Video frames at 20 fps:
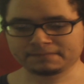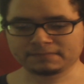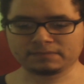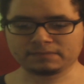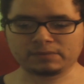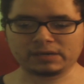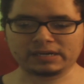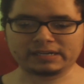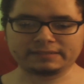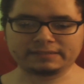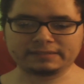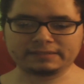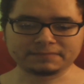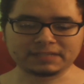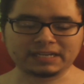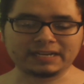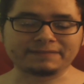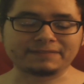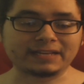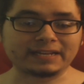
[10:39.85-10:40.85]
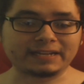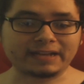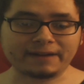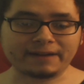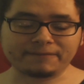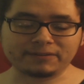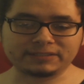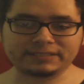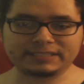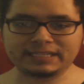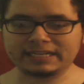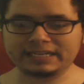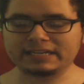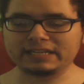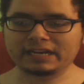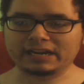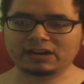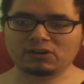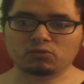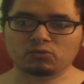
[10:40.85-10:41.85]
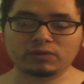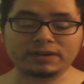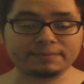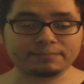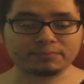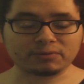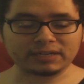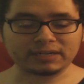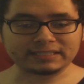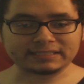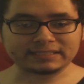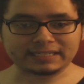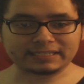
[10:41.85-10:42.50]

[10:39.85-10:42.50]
But if they ever did like a reprint